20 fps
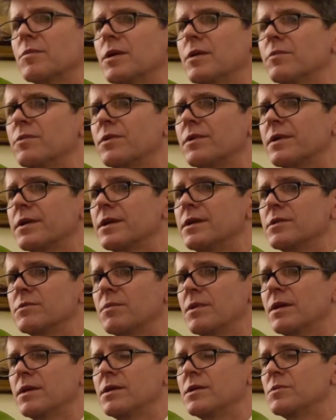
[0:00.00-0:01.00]
people, and he's
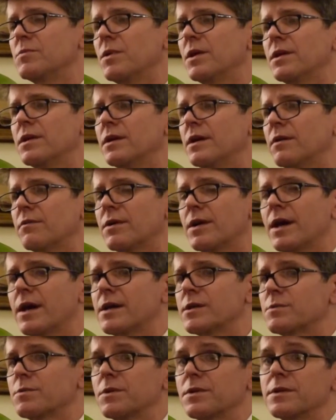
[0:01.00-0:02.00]
been in every
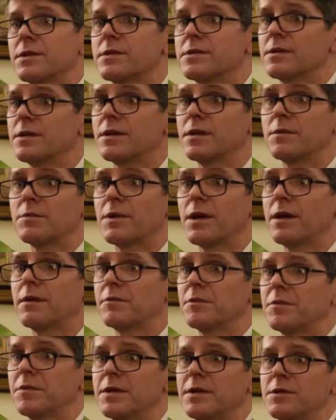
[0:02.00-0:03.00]
hospital in the city.
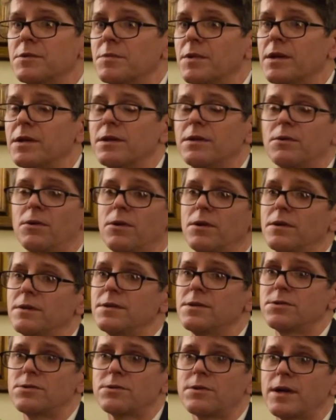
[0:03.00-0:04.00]
Probably he's been in all
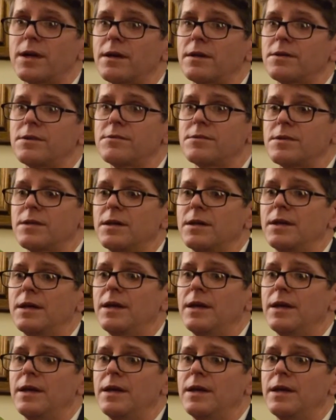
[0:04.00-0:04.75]
these trailers, and